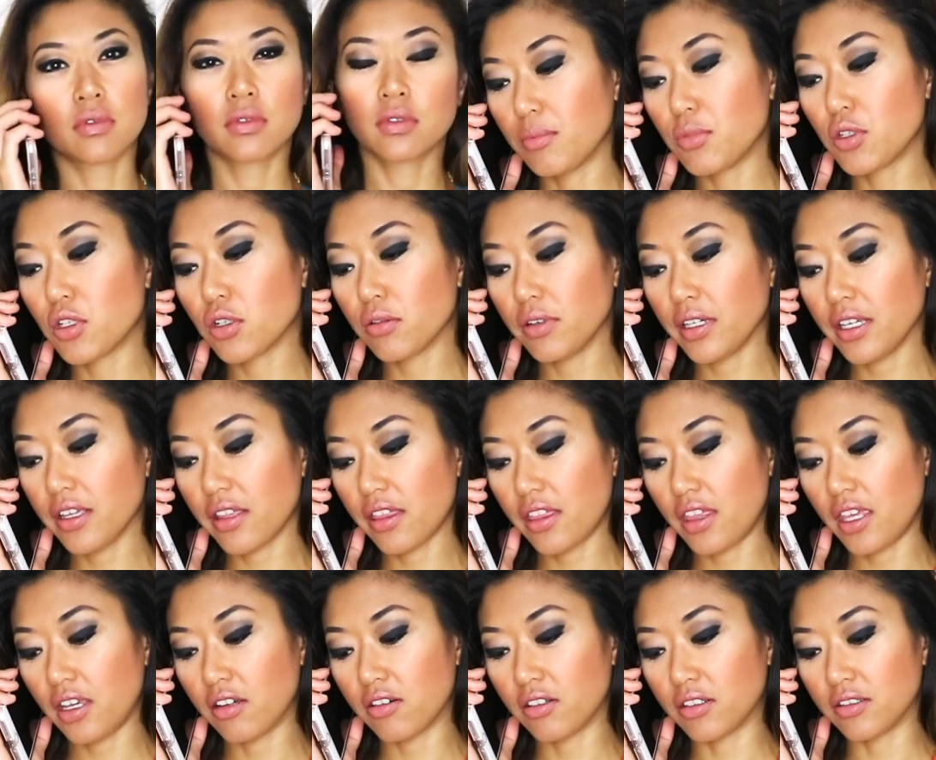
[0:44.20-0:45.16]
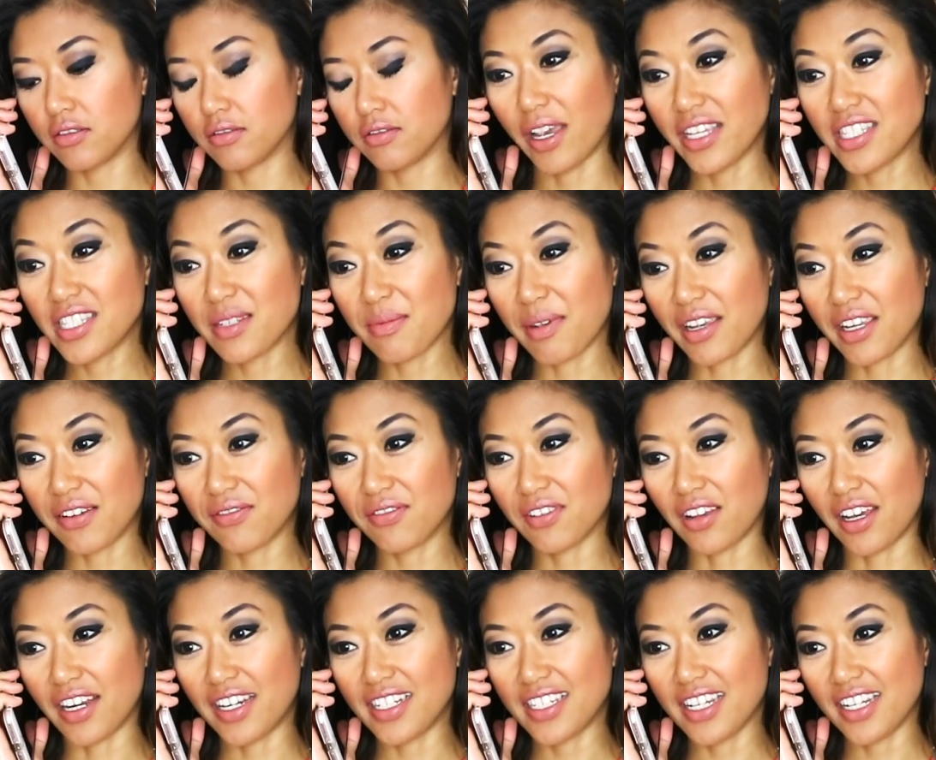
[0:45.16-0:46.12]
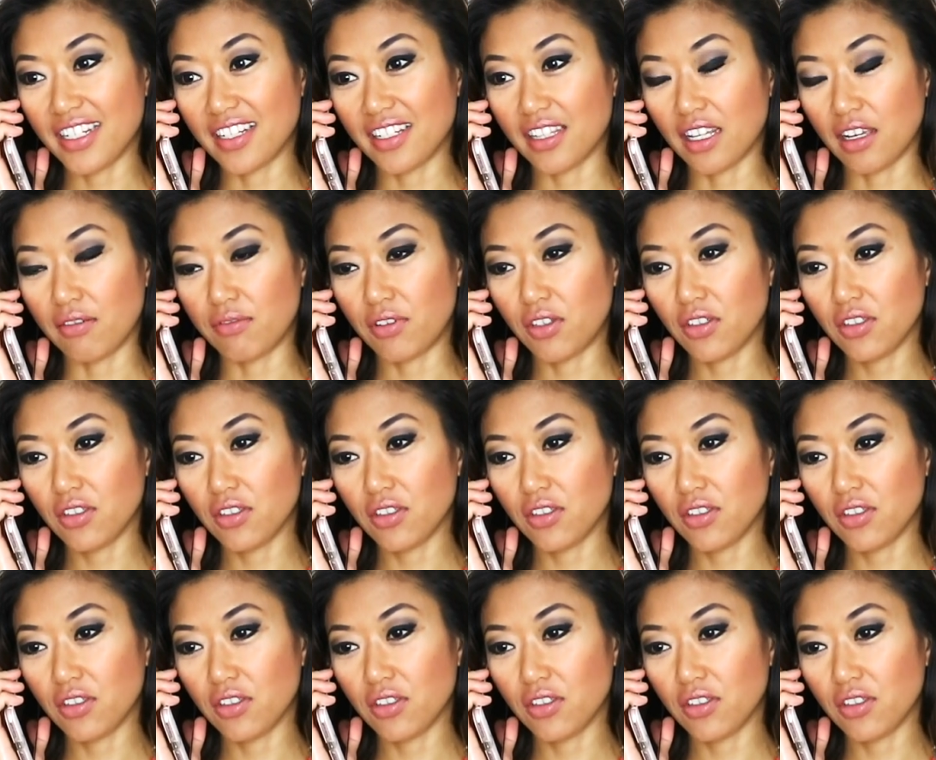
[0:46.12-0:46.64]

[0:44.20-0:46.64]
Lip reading: I'm doing a thing on ways to make a flight attendant love